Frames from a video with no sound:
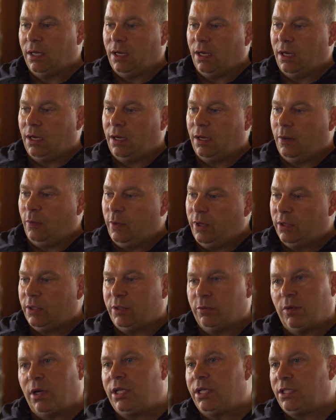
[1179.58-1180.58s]
Uh, we
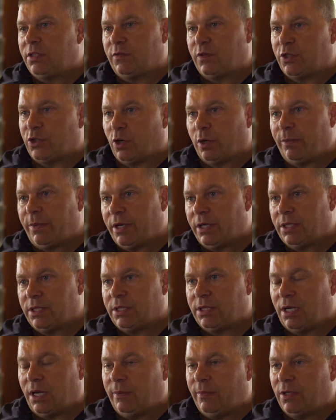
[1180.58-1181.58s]
only run these for short
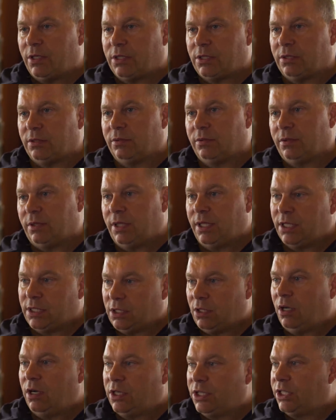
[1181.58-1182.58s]
periods of time also.
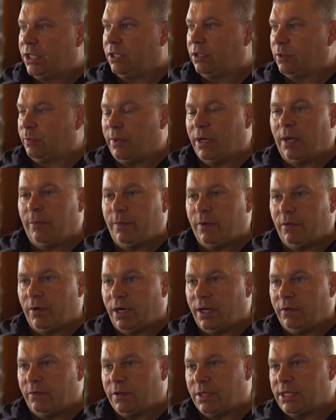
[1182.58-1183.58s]
This lodge here has been up and
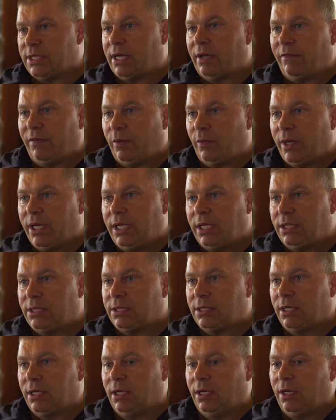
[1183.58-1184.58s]
running for seven
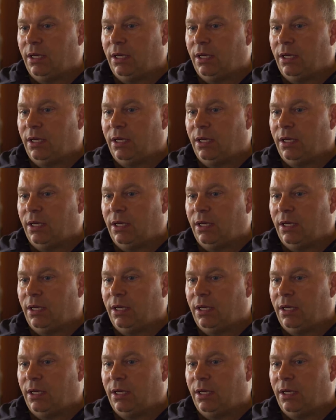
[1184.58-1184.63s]
weeks.